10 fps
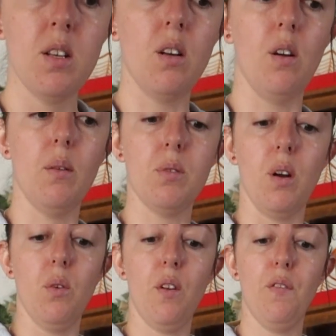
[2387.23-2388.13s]
Oh yep, so I
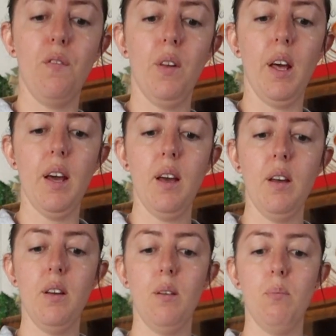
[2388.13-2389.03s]
ordered
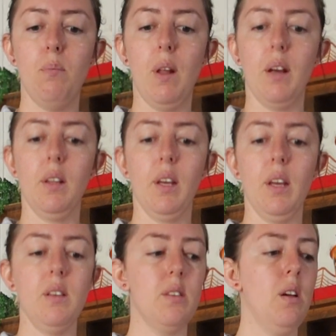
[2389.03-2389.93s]
flare black
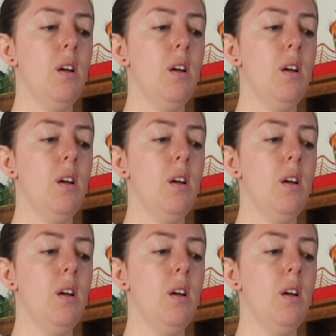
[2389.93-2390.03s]
leggings.